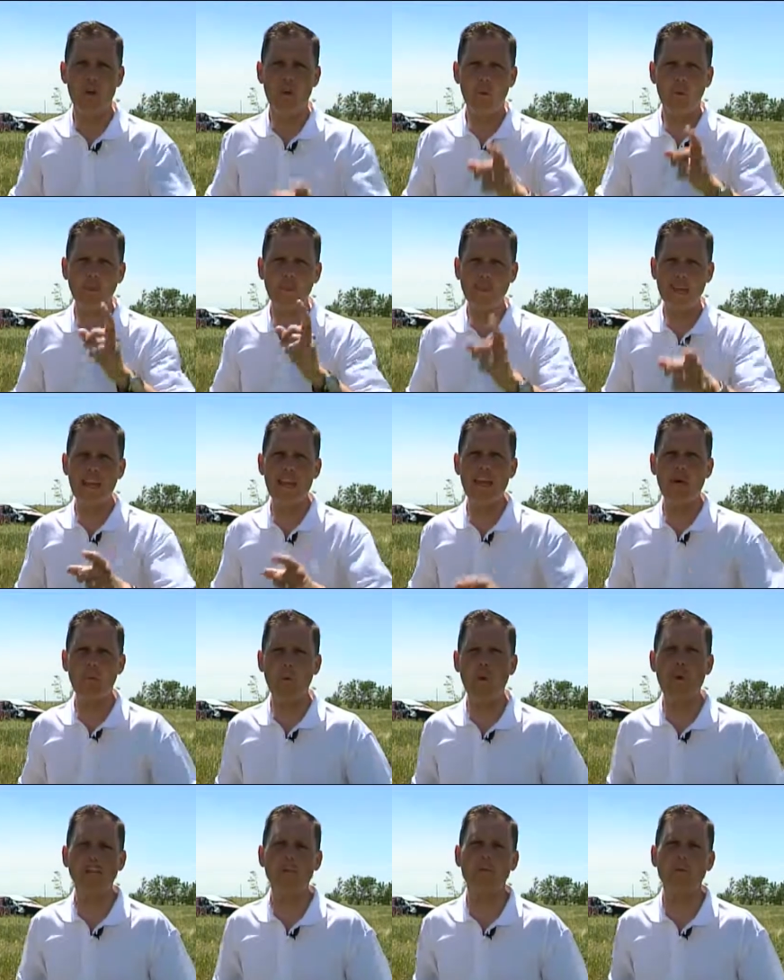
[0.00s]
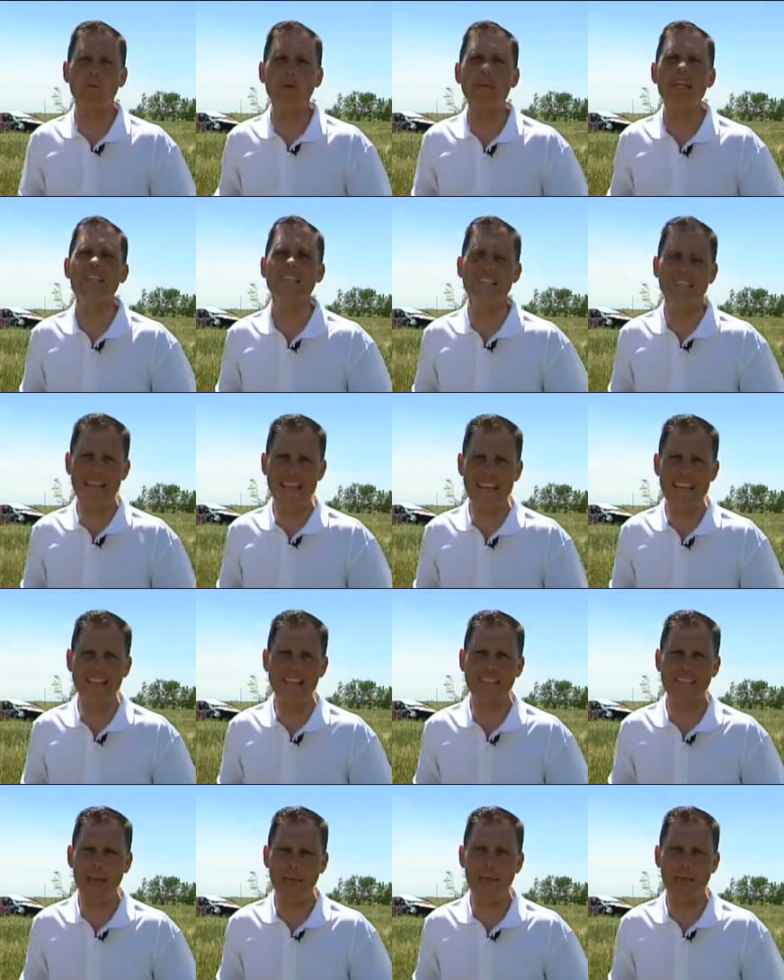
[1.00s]
We'll tell you what his reasoning
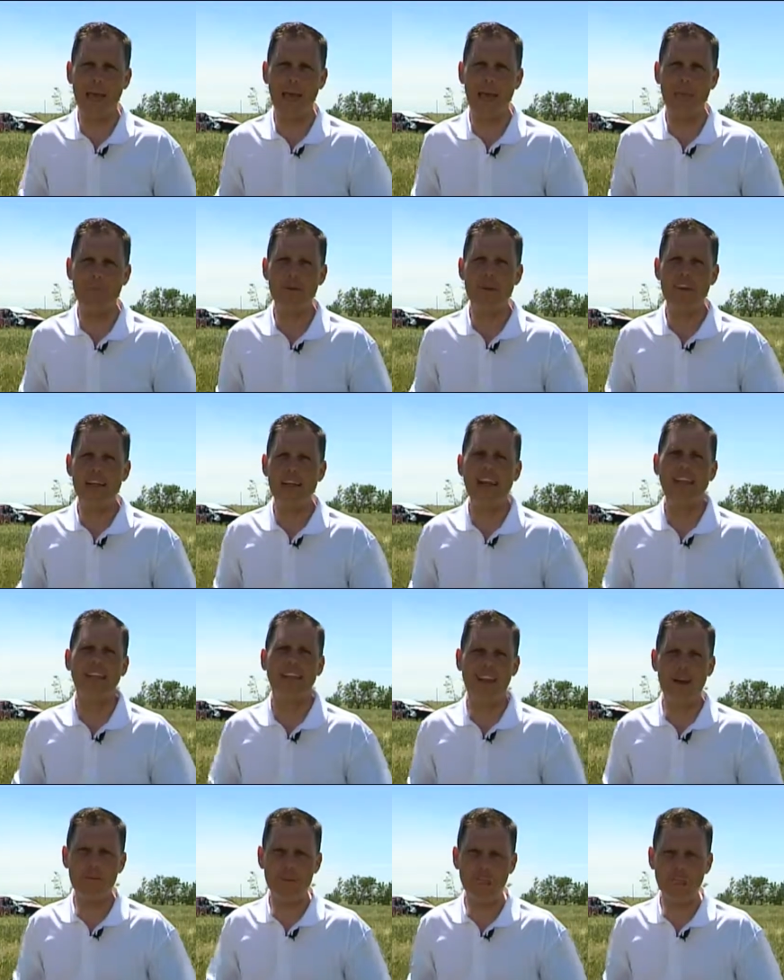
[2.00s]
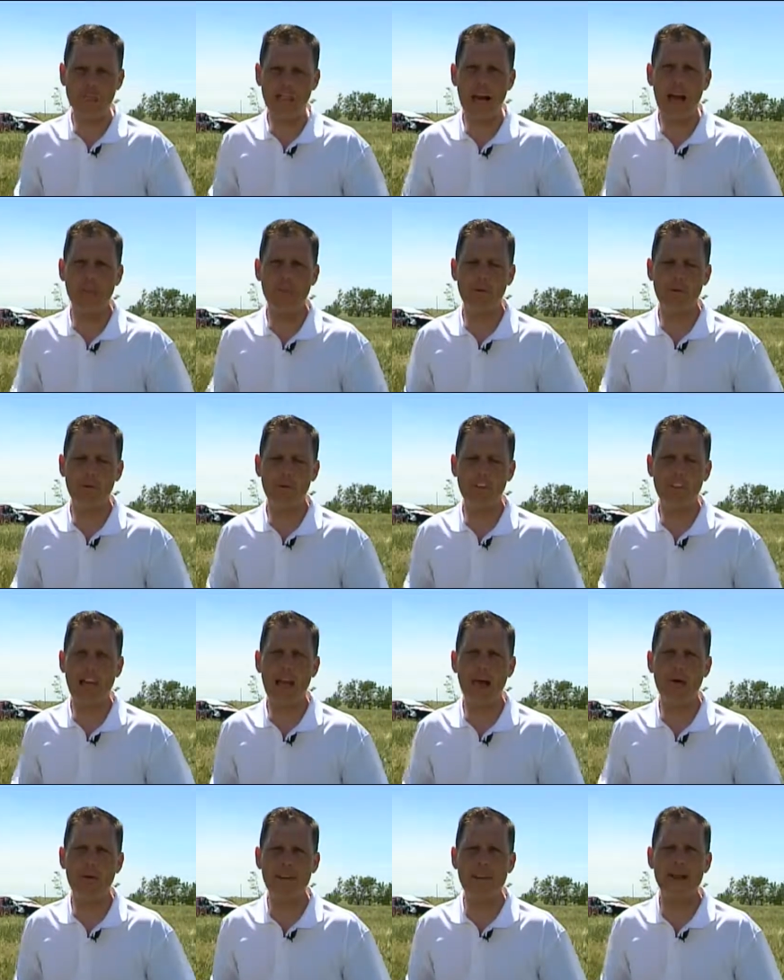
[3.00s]
is coming up at 11 o'clock. But for
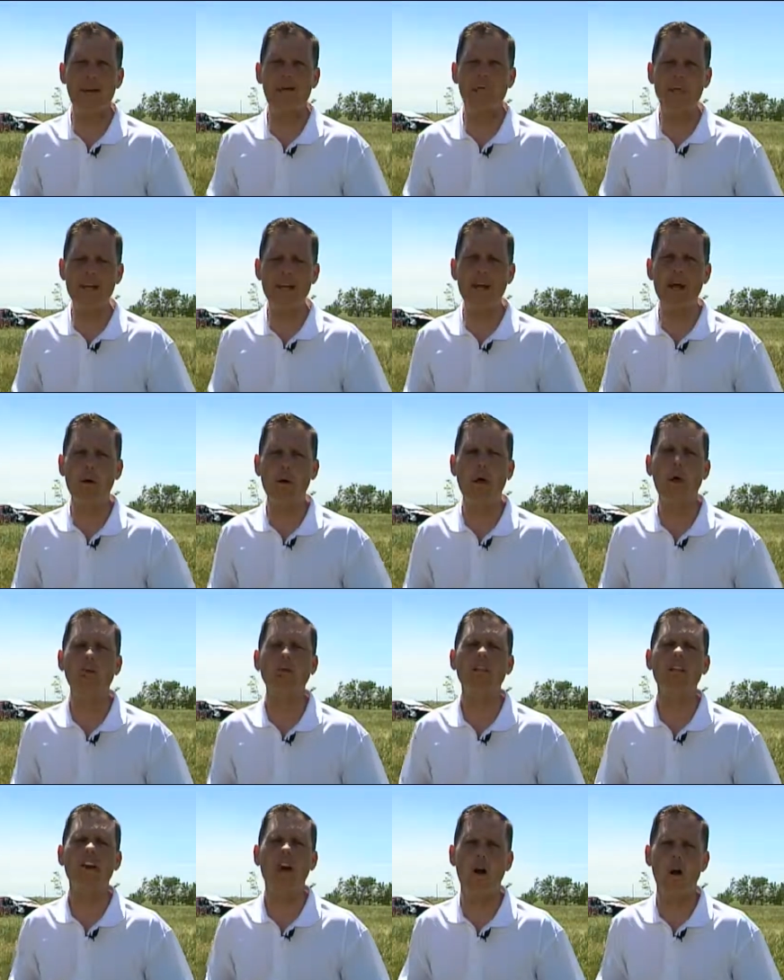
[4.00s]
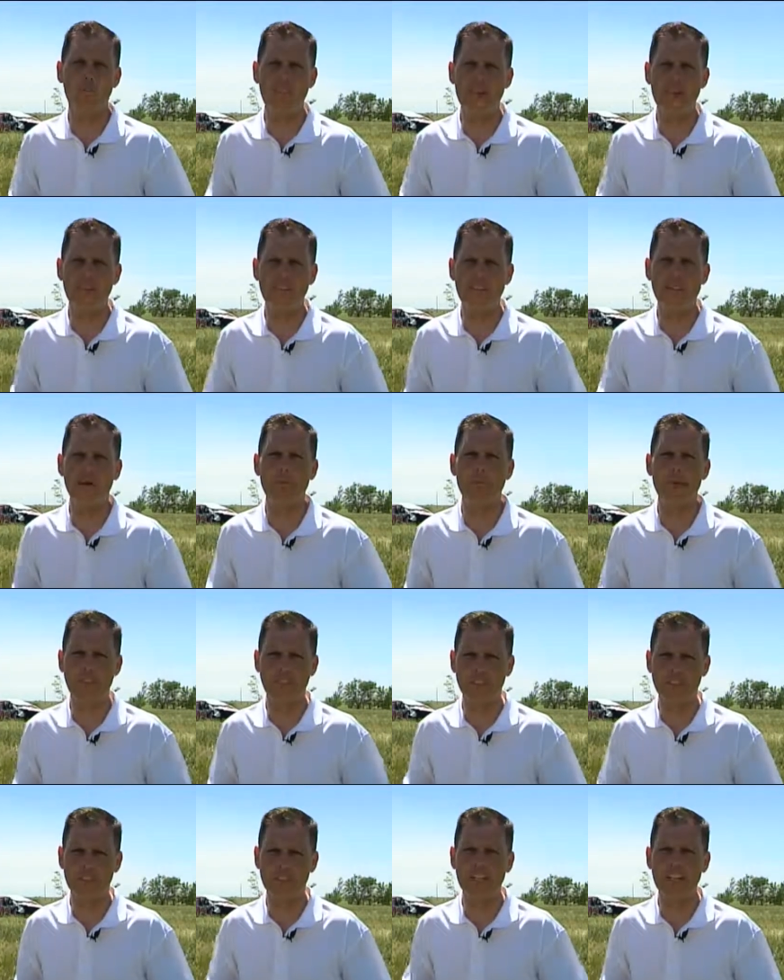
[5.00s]
now, in El Reno, Oklahoma, Phil
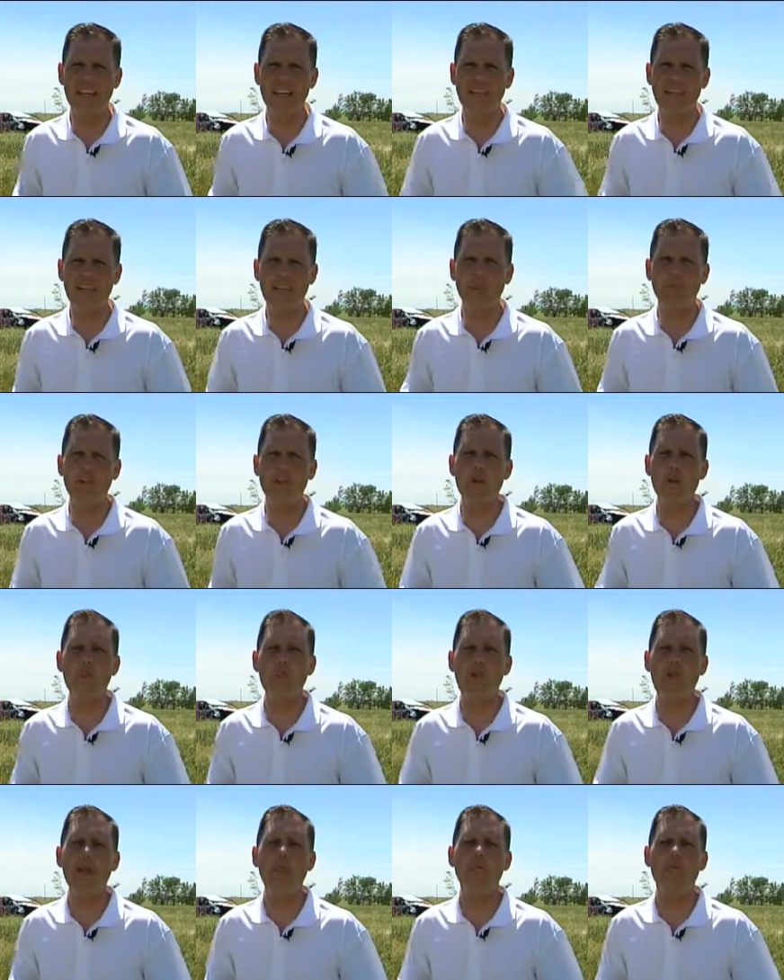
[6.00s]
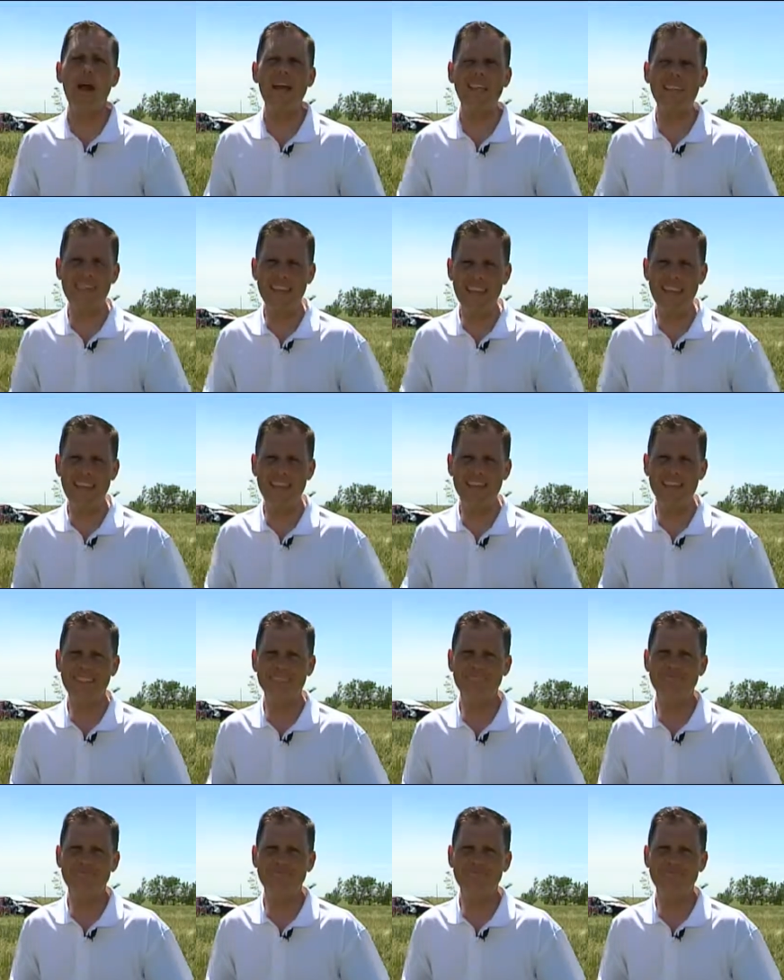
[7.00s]
Pendleton, WKYT.